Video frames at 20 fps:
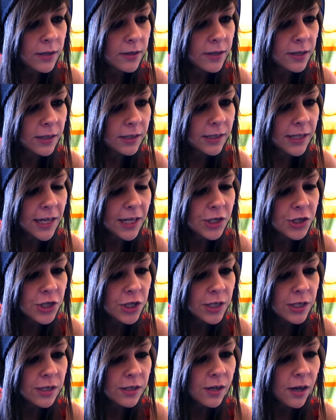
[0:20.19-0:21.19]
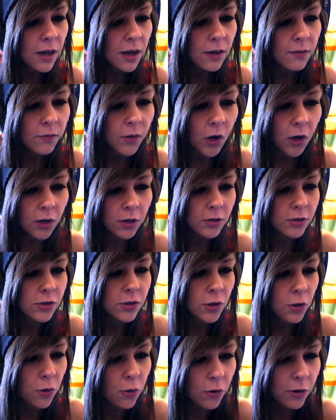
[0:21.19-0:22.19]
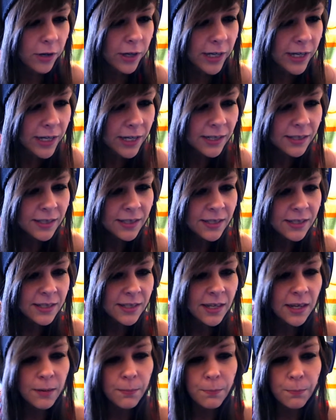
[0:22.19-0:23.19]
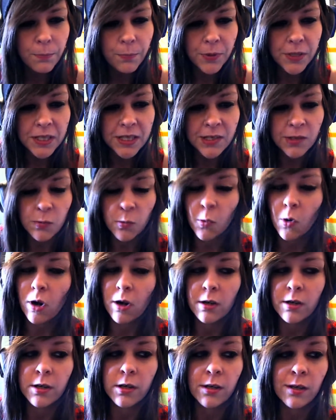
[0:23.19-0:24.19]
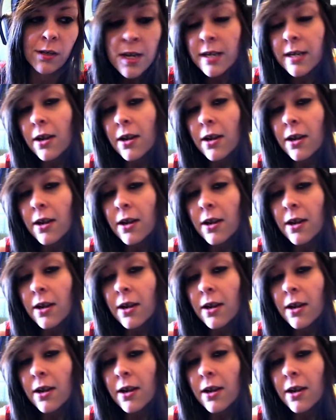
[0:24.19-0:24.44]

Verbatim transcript: The Legend of Artorias the Abysswalker.